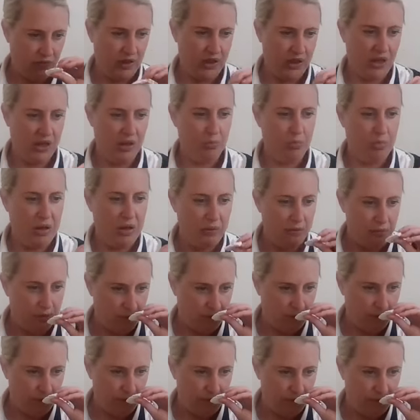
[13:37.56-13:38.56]
yeah, a
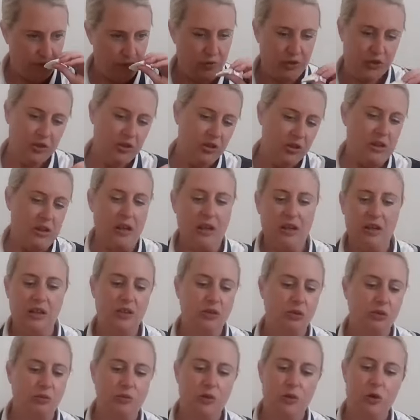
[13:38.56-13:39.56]
bit
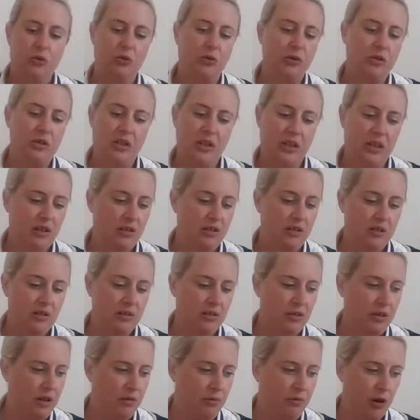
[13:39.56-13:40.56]
slightly sort of yogurty
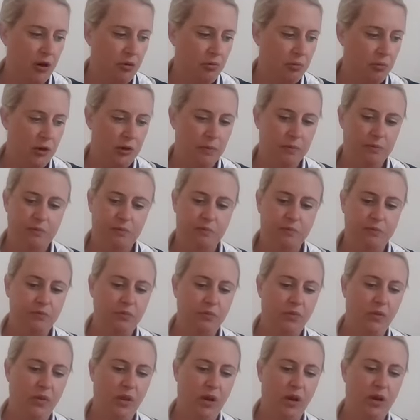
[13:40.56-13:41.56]
aroma.
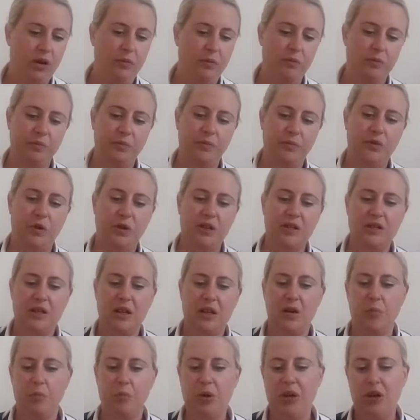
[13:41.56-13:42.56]
Um, so I'd
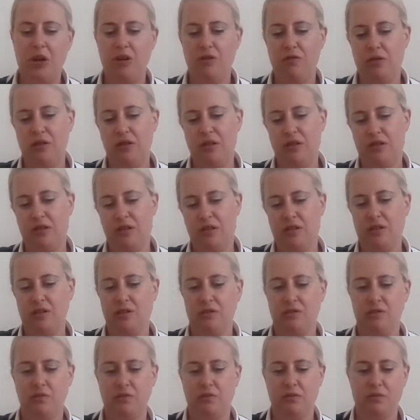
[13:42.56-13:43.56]
say
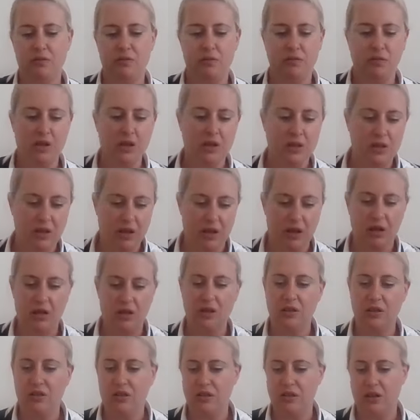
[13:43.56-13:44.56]
appearance is
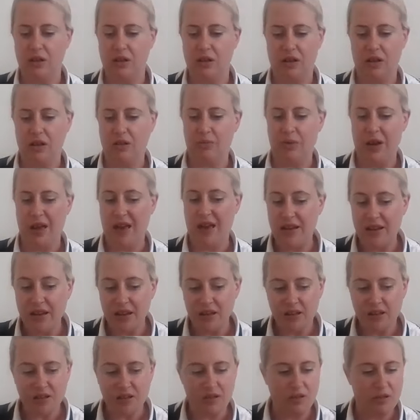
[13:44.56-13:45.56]
nice. Um,
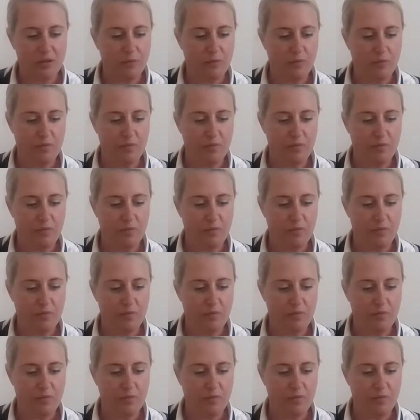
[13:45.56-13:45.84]
eight.